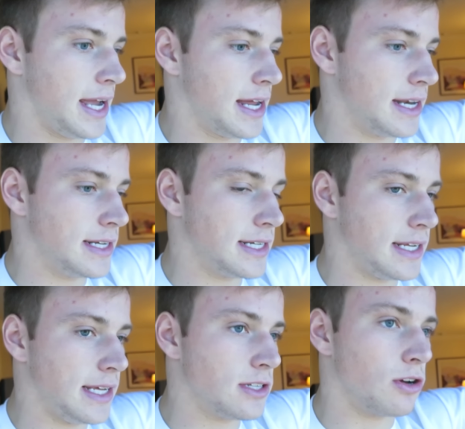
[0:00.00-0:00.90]
And
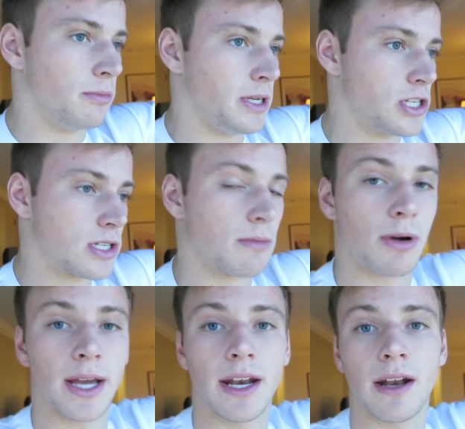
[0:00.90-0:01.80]
he told me just to
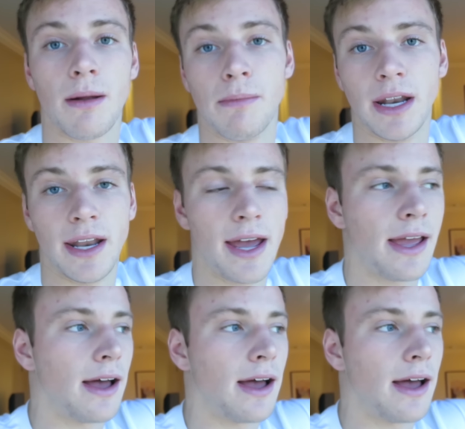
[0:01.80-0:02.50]
bring it in on Monday.